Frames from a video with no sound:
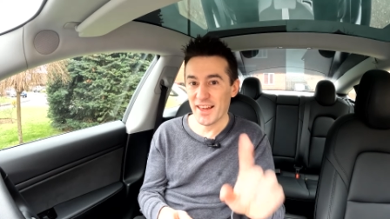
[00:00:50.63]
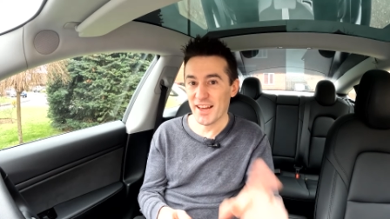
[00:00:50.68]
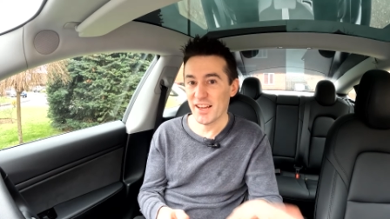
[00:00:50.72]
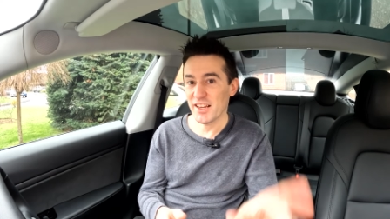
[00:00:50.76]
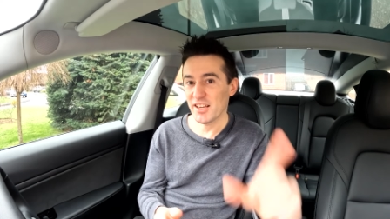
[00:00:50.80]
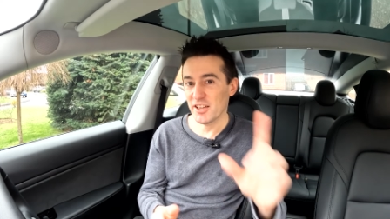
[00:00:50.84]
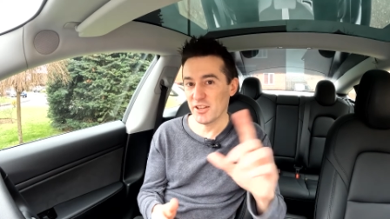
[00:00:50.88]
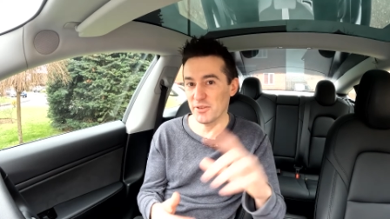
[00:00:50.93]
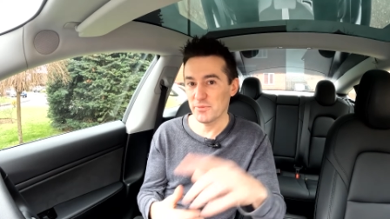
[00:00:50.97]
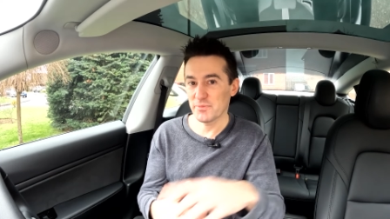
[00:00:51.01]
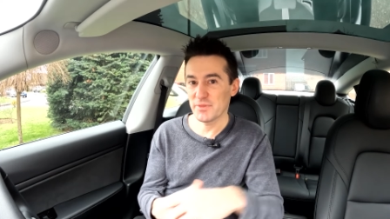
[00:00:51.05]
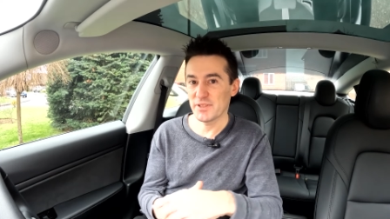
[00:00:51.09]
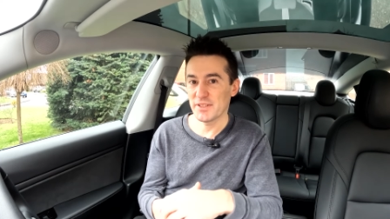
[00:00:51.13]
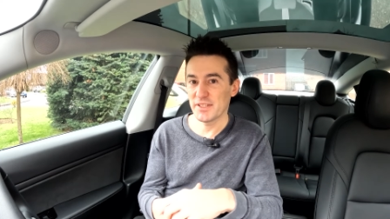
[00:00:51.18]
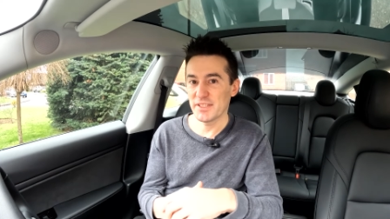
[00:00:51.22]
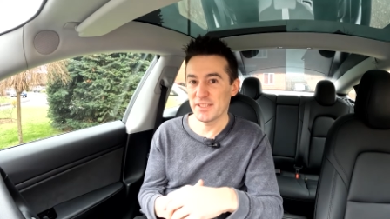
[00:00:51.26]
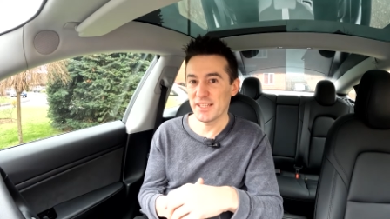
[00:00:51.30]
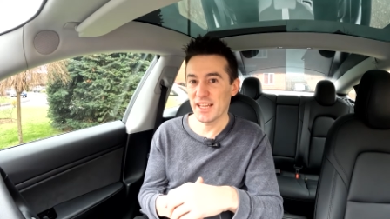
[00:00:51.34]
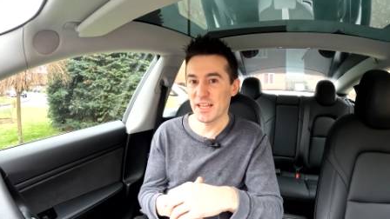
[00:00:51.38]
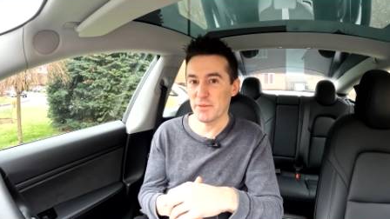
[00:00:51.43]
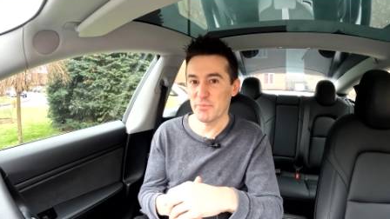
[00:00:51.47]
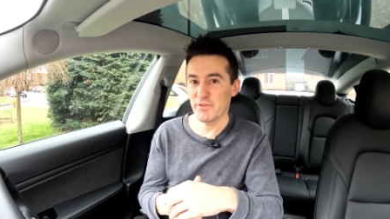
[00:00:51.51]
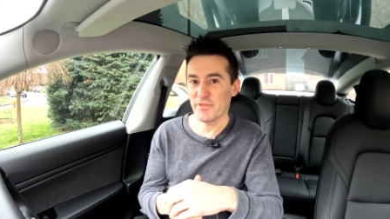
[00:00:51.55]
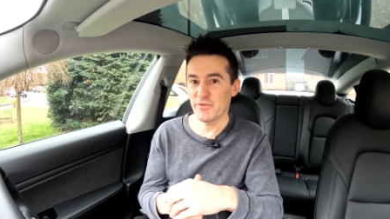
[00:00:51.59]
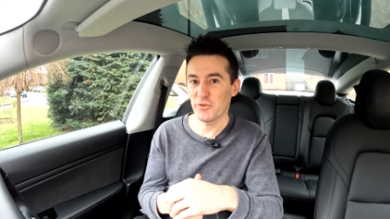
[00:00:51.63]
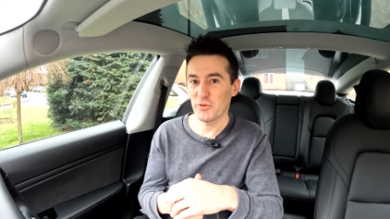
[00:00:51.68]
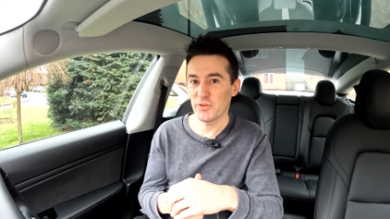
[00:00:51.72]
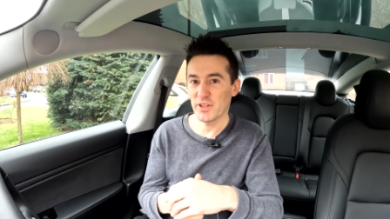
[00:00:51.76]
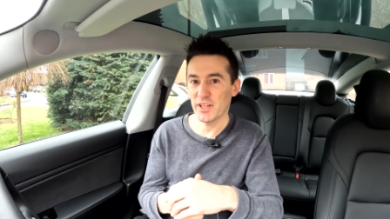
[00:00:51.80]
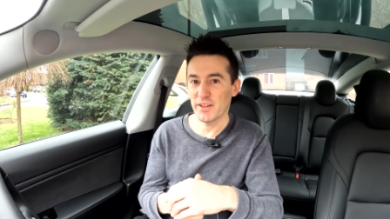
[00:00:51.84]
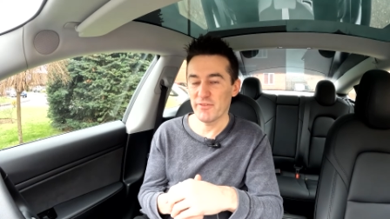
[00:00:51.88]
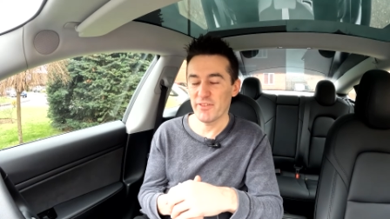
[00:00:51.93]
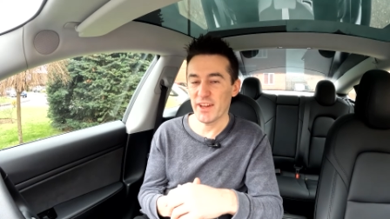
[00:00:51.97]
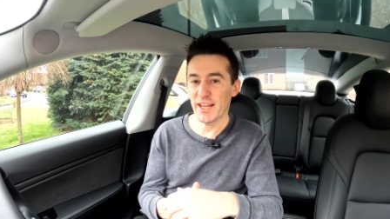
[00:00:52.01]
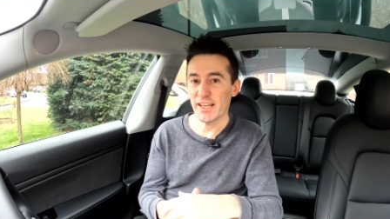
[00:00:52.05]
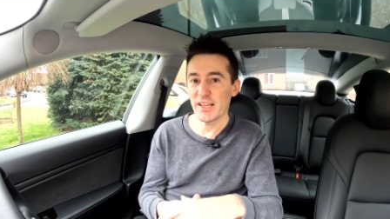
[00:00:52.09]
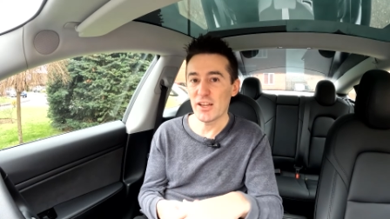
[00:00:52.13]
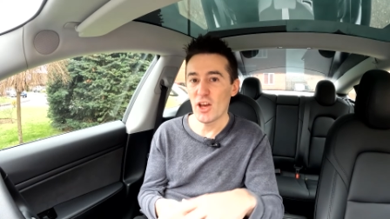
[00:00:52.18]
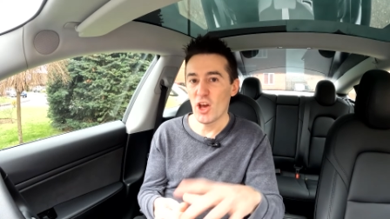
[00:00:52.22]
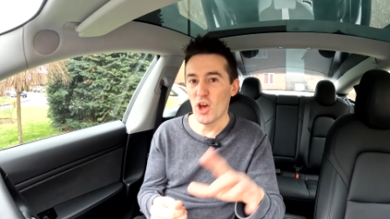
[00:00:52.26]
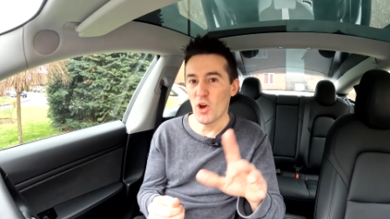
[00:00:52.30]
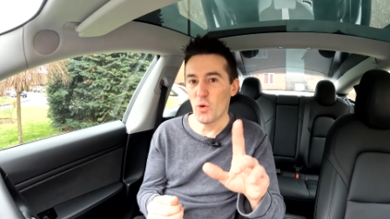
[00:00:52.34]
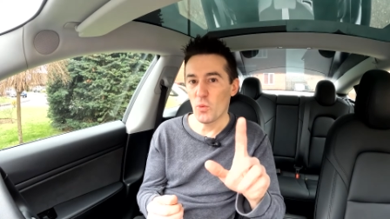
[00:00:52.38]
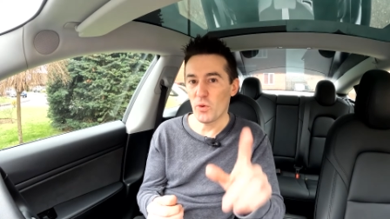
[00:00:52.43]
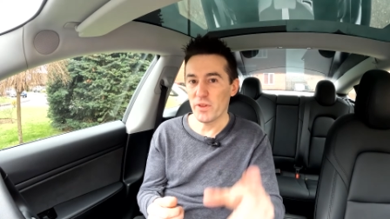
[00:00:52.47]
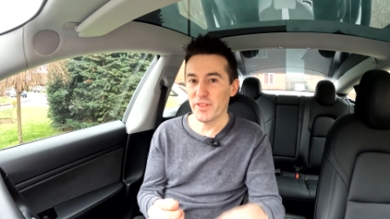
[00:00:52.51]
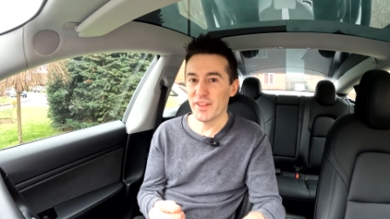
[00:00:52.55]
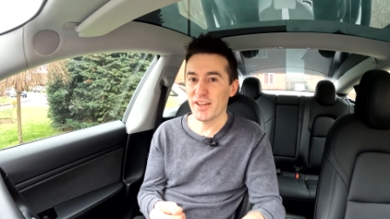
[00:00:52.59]
That comes the day before the event.
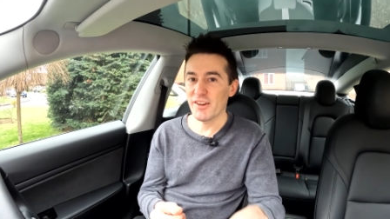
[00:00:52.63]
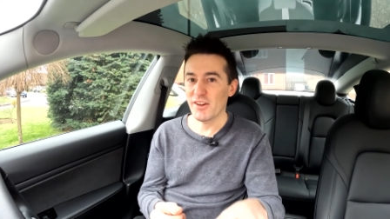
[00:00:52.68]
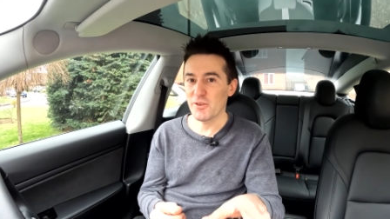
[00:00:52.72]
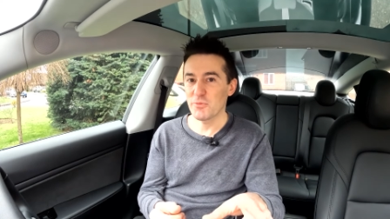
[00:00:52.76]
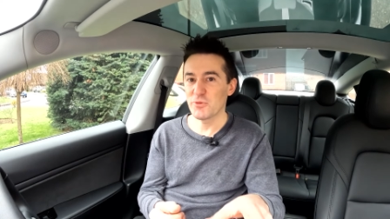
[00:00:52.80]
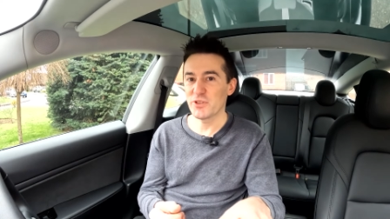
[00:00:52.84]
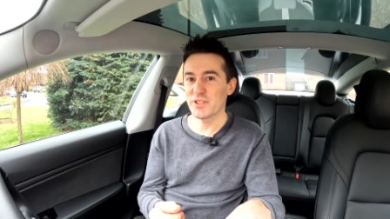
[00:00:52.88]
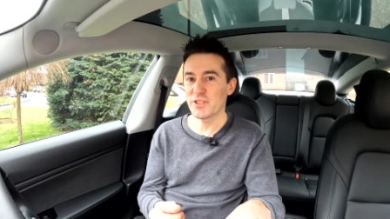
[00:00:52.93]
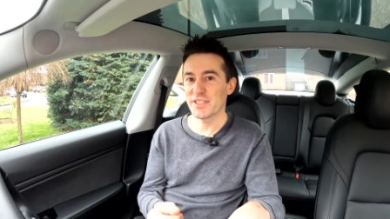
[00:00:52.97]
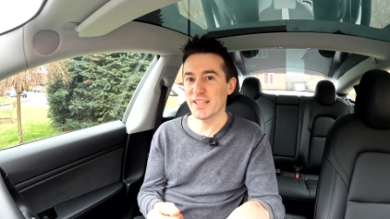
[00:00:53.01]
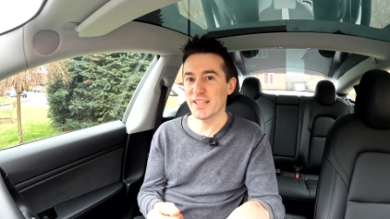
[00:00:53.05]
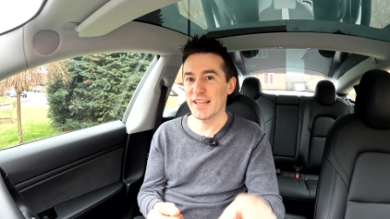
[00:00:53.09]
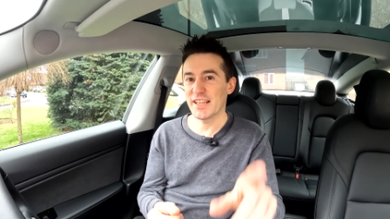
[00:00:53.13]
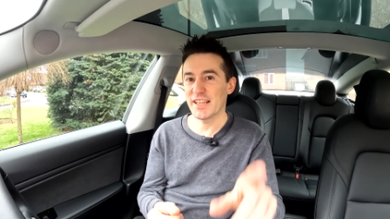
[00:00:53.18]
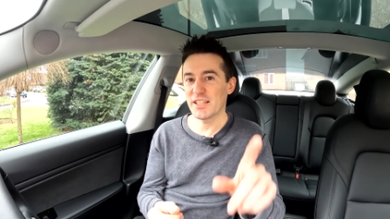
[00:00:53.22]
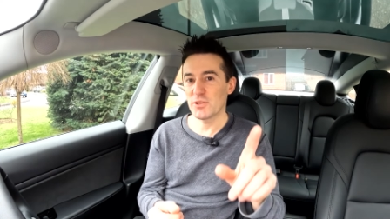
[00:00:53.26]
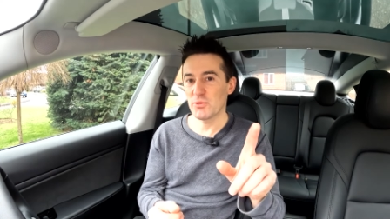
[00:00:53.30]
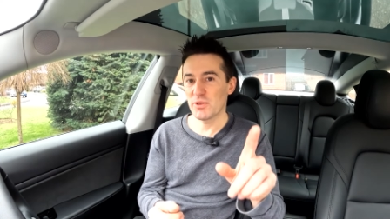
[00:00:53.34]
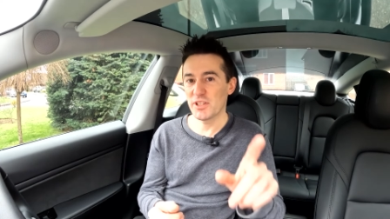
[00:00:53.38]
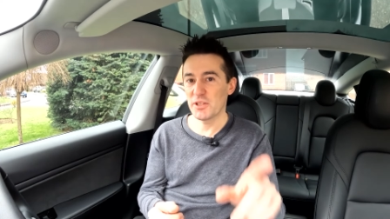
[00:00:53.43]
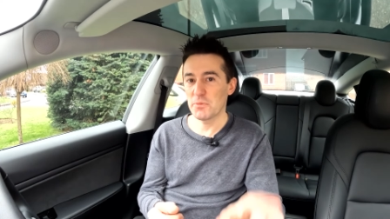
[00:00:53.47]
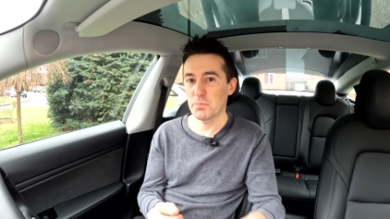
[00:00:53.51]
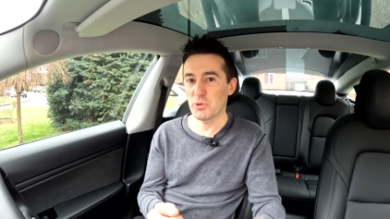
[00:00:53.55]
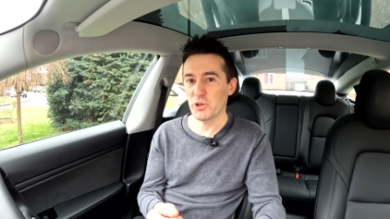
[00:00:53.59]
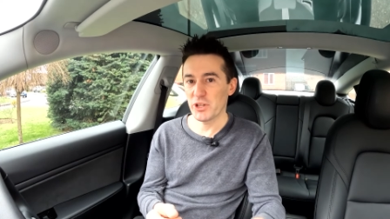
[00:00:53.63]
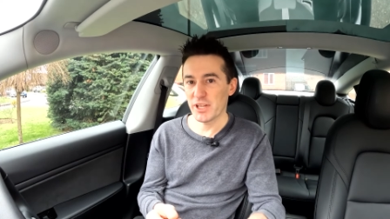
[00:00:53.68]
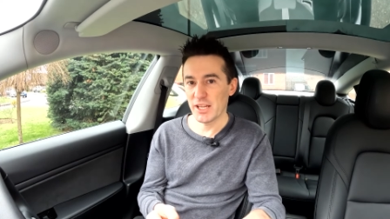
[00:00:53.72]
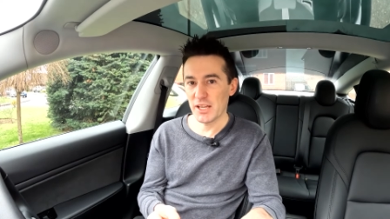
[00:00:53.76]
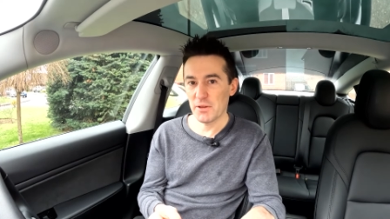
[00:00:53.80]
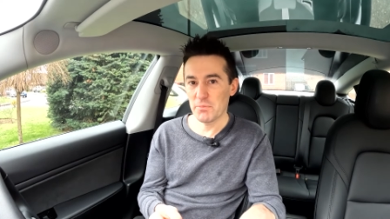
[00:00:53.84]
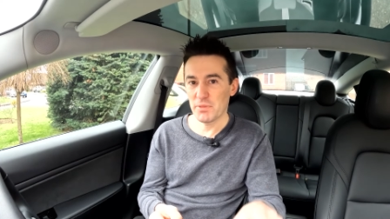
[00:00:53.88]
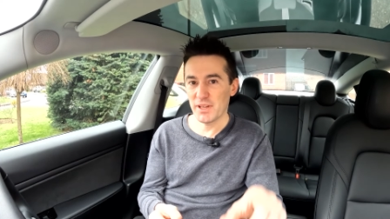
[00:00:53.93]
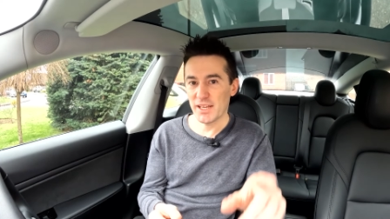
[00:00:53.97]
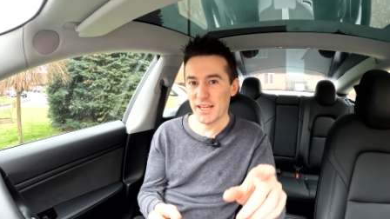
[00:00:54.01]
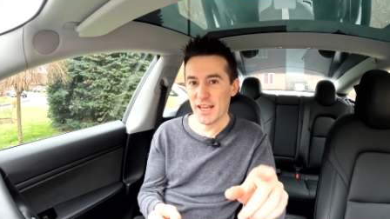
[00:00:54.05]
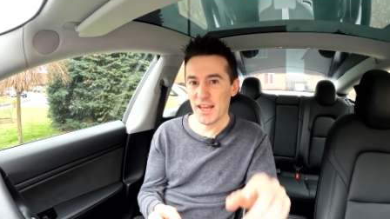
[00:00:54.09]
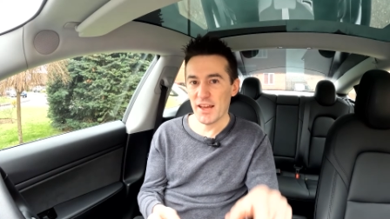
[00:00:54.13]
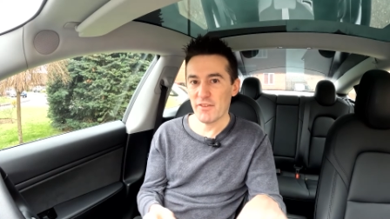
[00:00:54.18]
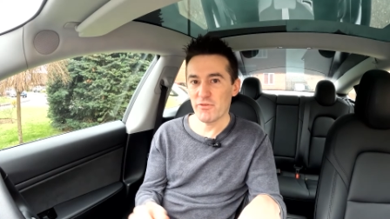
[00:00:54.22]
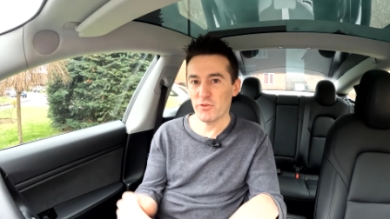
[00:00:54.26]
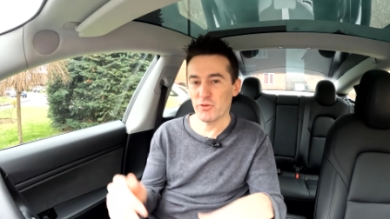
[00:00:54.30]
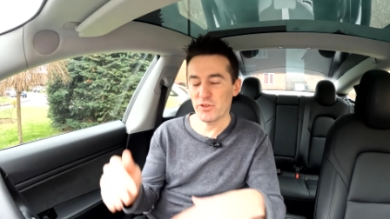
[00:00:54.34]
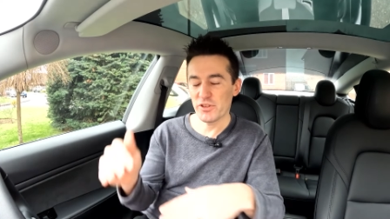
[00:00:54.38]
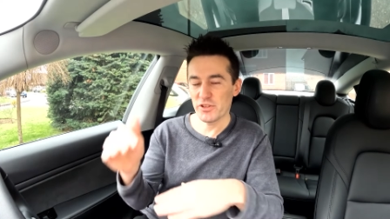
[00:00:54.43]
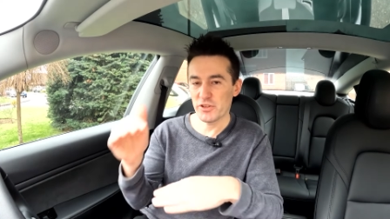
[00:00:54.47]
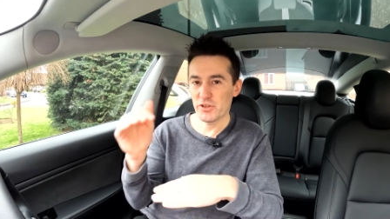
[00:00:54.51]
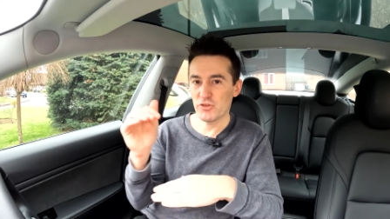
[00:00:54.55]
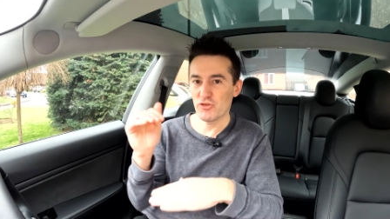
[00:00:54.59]
One thing I would say is when you're booking it, be
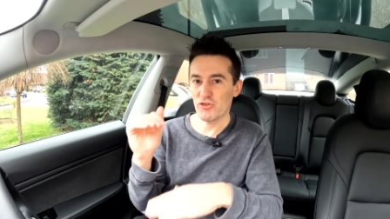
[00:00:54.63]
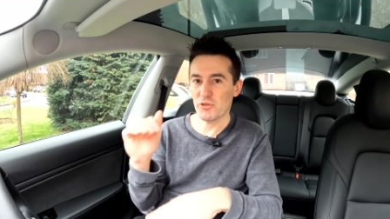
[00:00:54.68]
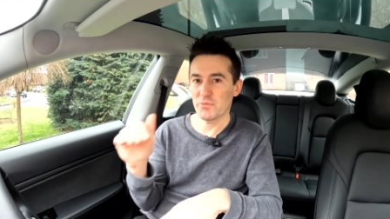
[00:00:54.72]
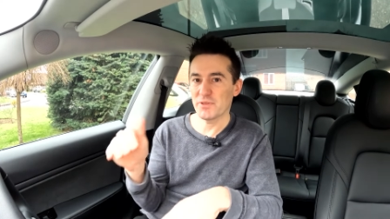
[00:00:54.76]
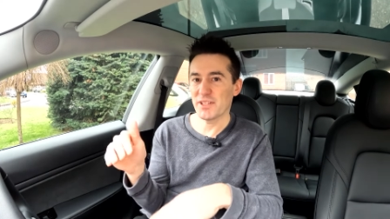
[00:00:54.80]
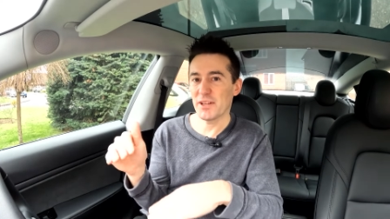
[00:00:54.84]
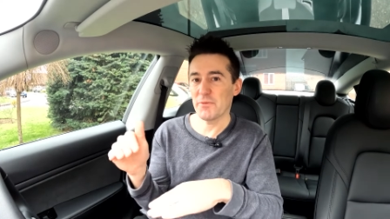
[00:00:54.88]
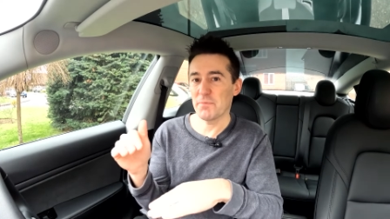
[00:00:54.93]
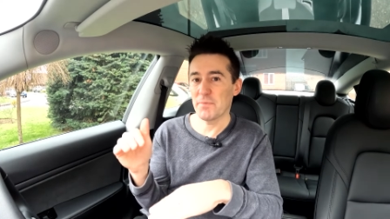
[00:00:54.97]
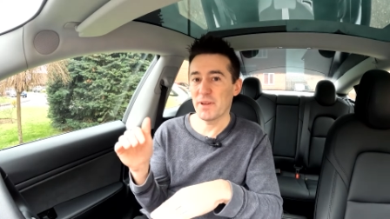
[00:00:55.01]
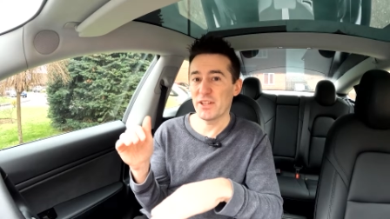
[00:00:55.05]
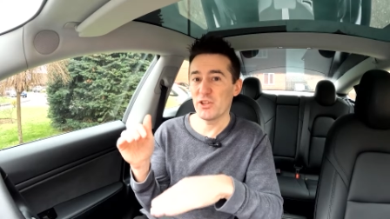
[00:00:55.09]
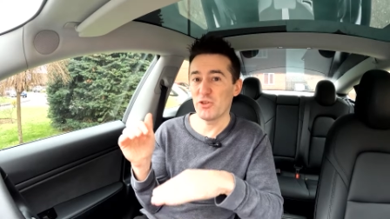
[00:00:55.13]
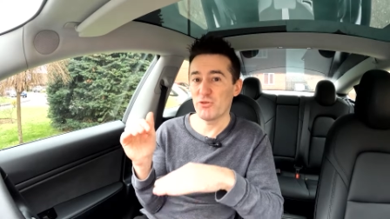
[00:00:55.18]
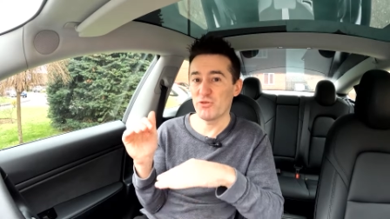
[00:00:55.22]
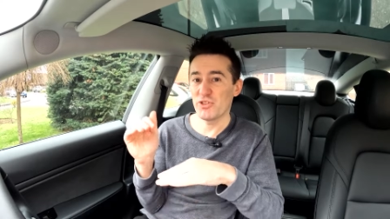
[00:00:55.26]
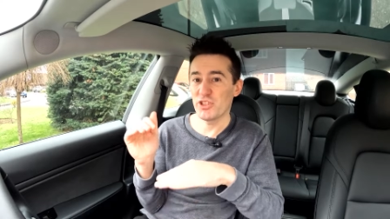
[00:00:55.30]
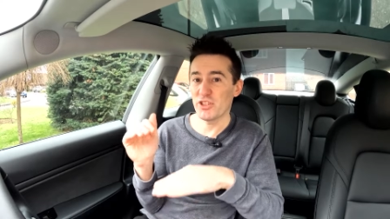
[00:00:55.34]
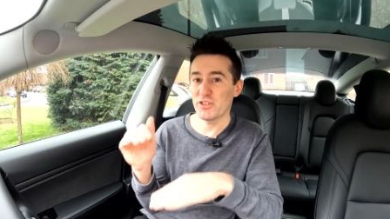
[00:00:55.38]
careful because the drop down menu